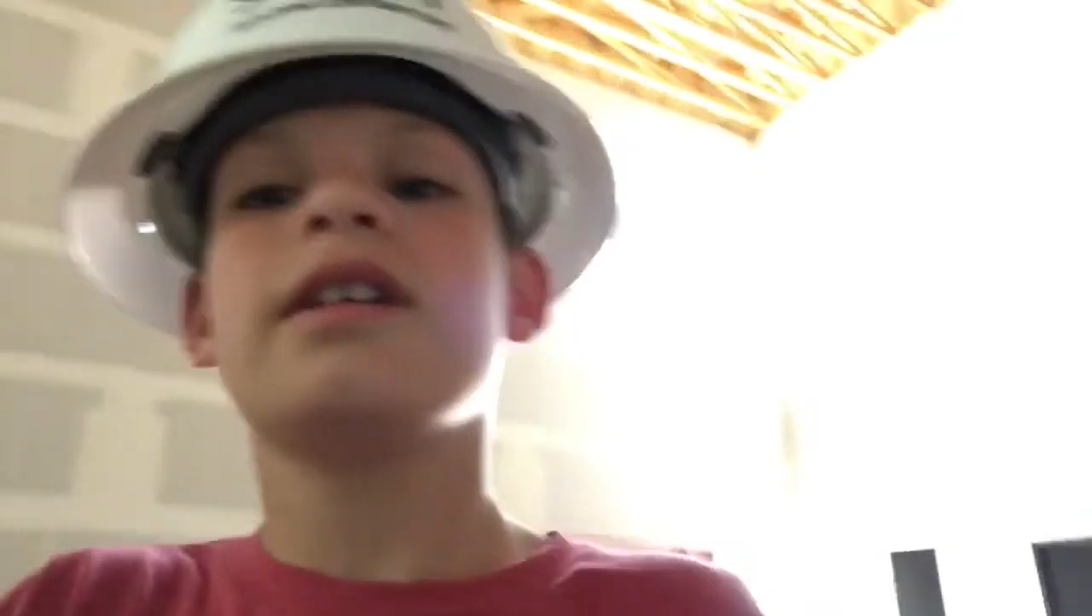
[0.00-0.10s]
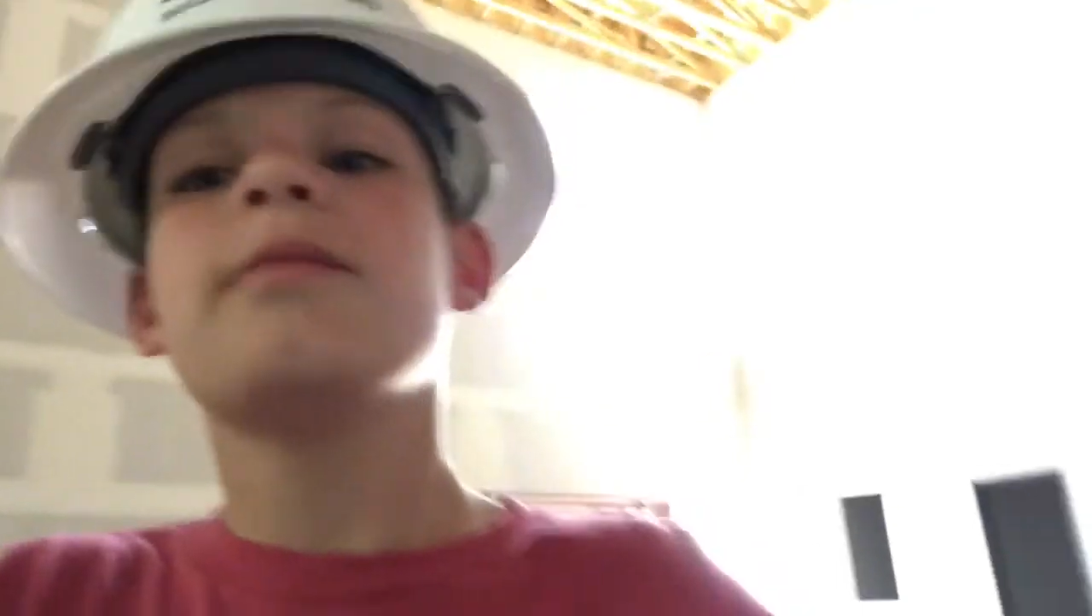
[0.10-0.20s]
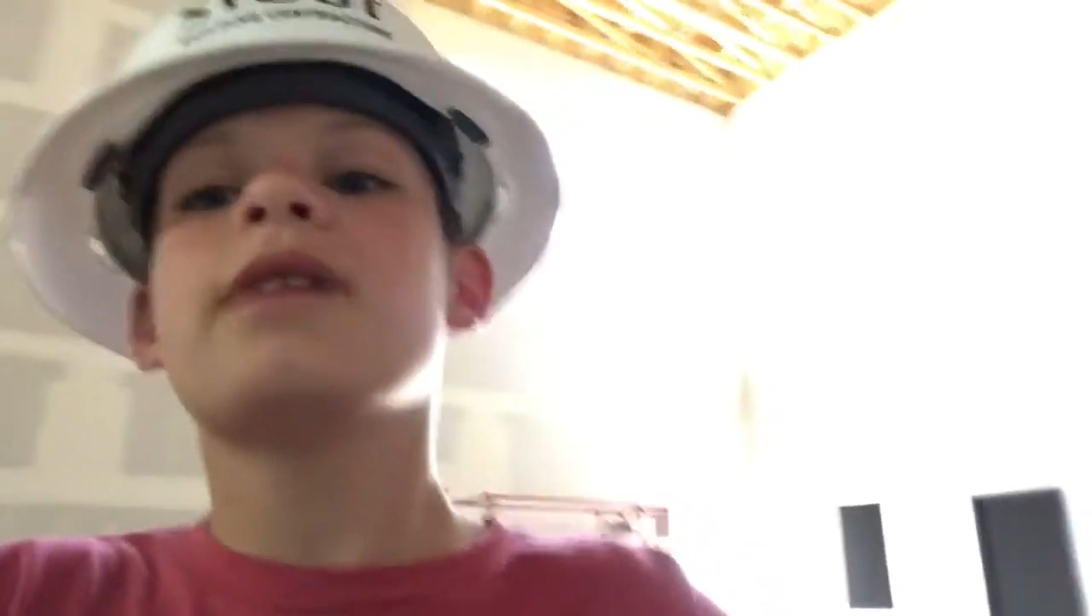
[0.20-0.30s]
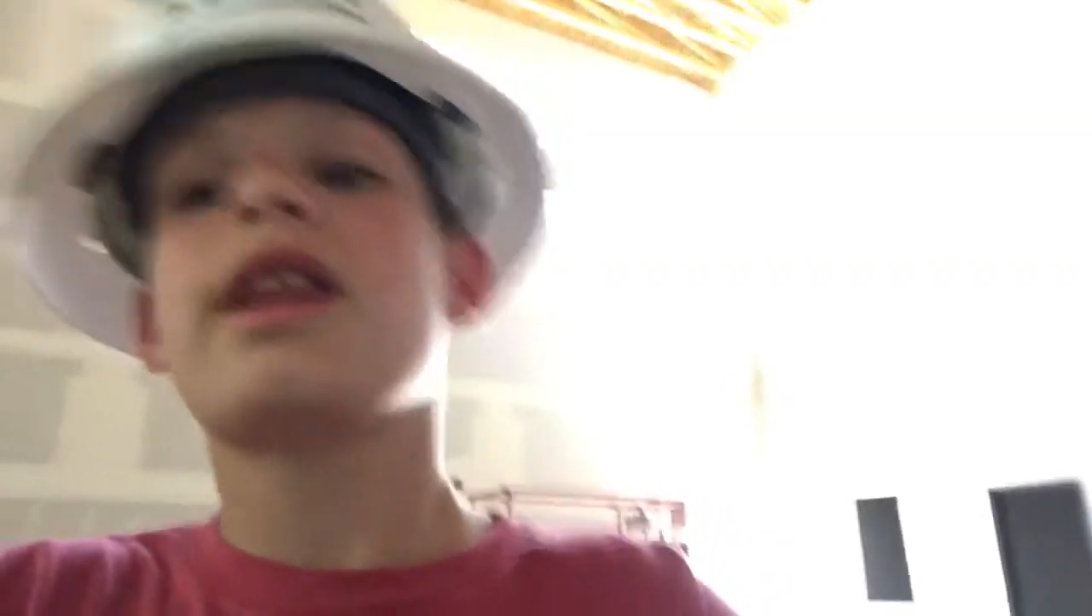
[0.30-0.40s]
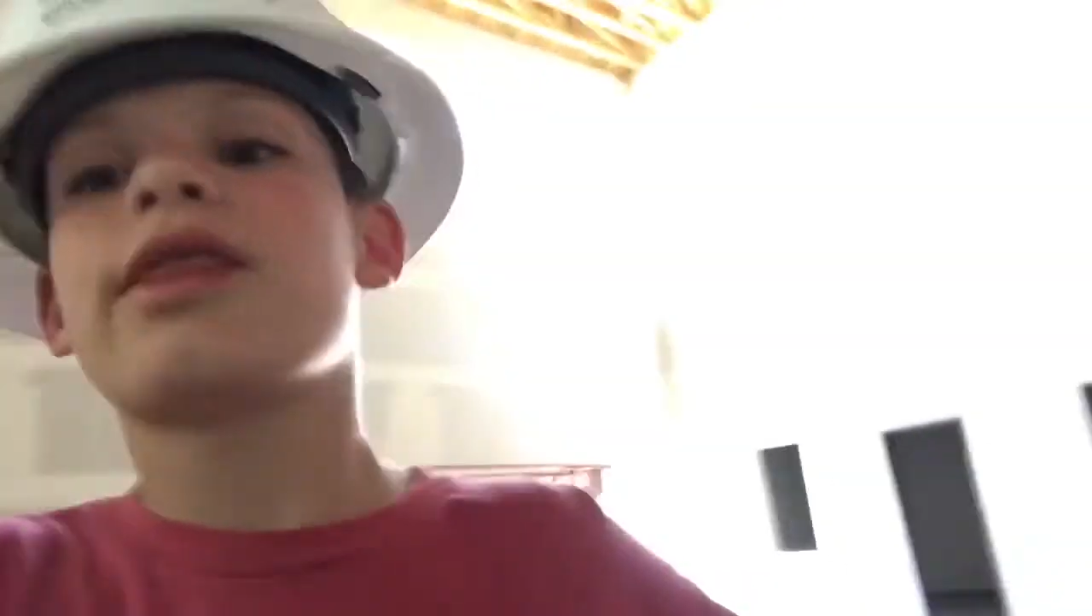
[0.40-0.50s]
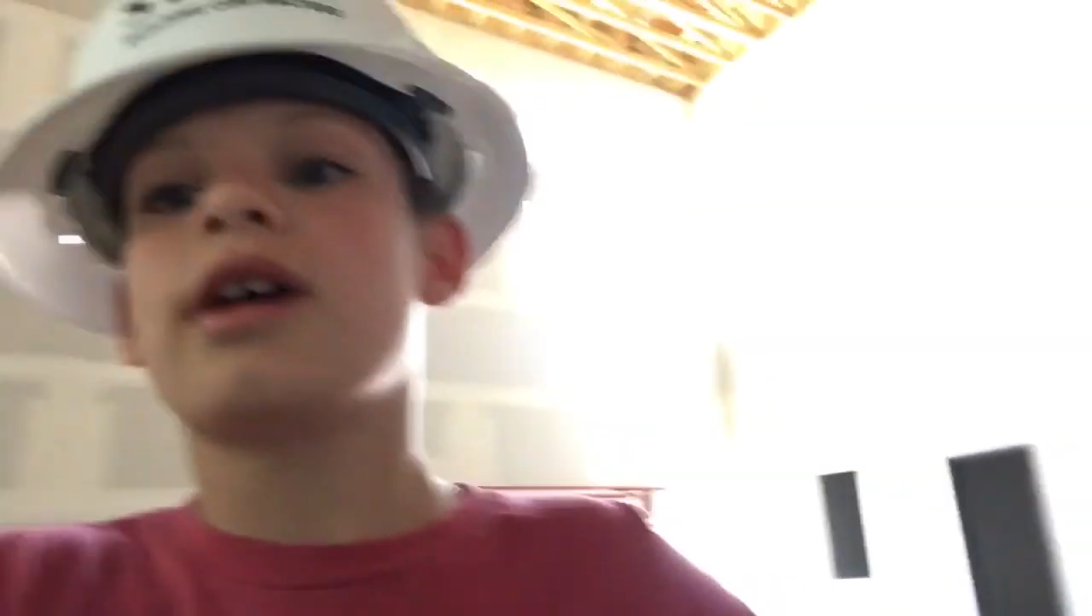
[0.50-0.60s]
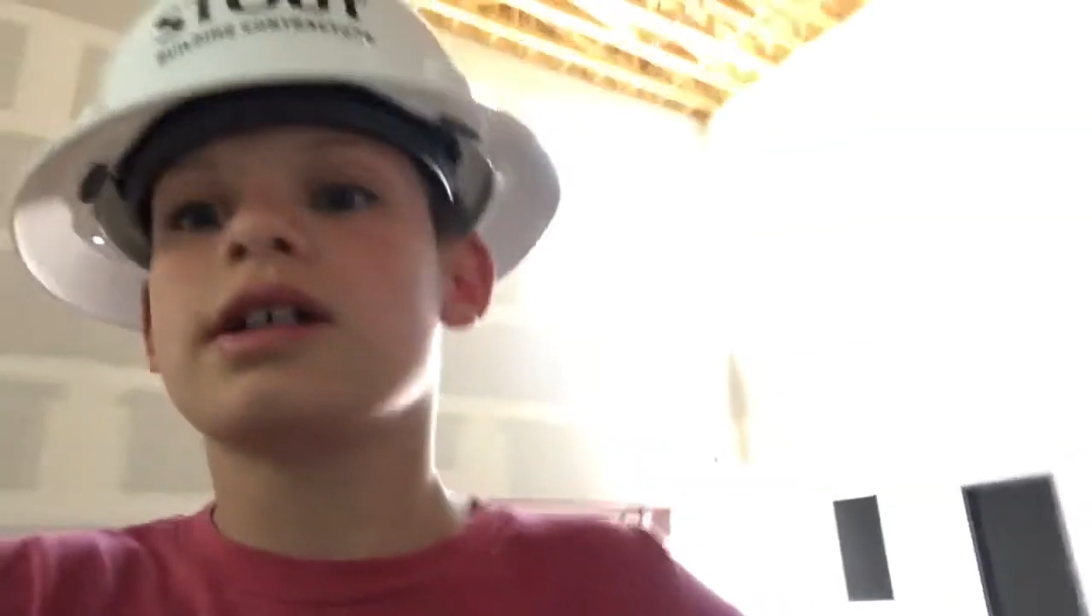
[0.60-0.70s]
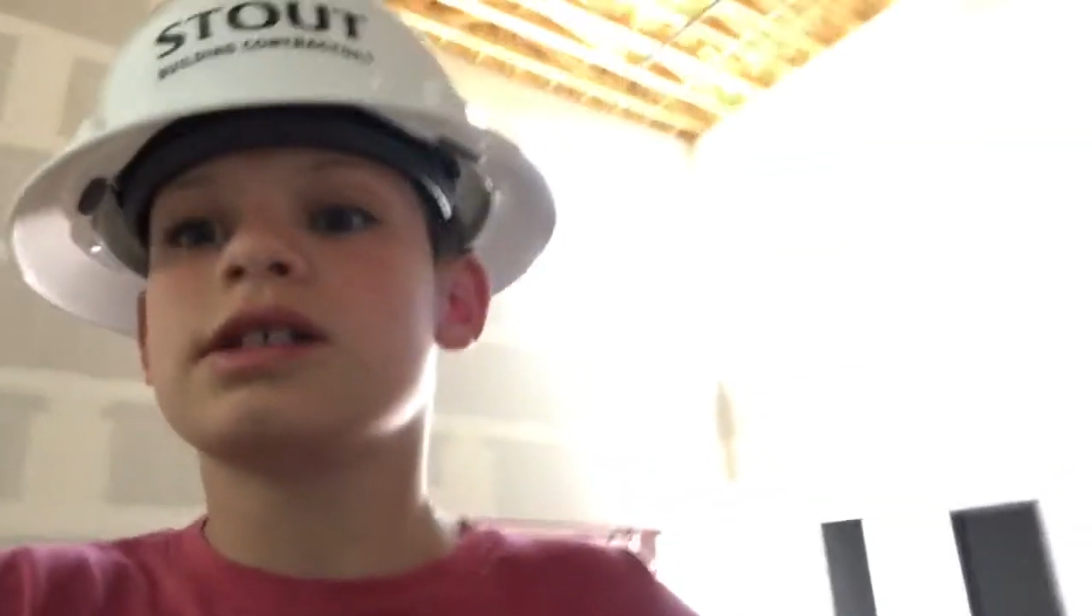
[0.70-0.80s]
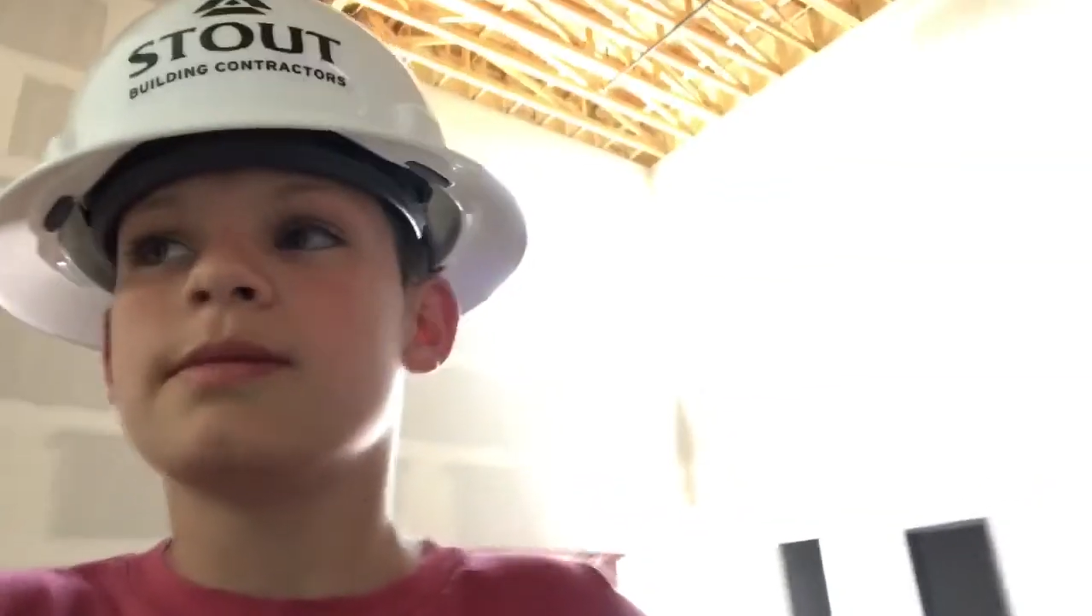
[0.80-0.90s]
To give my thoughts